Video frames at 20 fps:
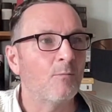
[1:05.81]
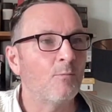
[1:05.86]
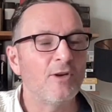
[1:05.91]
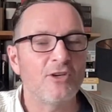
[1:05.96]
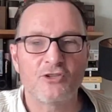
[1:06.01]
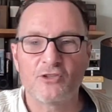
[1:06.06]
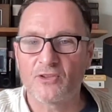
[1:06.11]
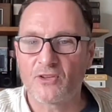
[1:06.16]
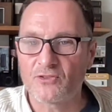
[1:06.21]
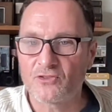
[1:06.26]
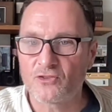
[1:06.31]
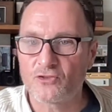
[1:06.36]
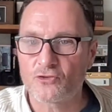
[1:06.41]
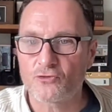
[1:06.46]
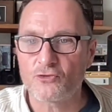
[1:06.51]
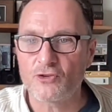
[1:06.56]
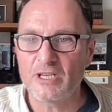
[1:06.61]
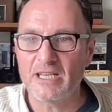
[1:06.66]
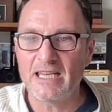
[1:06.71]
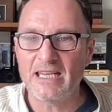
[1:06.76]
which is a
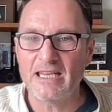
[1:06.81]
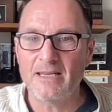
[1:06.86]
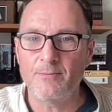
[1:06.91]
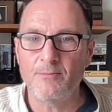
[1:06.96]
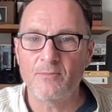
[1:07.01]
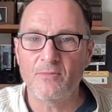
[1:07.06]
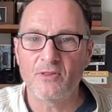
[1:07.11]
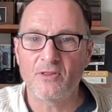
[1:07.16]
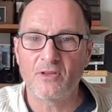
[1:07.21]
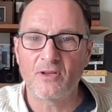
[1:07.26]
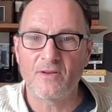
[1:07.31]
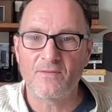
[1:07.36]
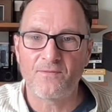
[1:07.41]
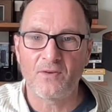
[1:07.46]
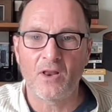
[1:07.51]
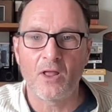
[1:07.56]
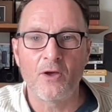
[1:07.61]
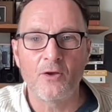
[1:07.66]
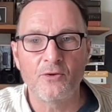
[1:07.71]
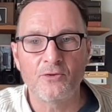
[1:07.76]
stream that
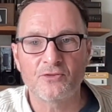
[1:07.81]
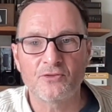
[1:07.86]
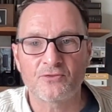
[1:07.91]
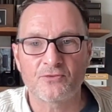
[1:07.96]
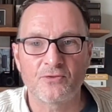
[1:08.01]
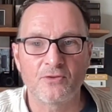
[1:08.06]
flows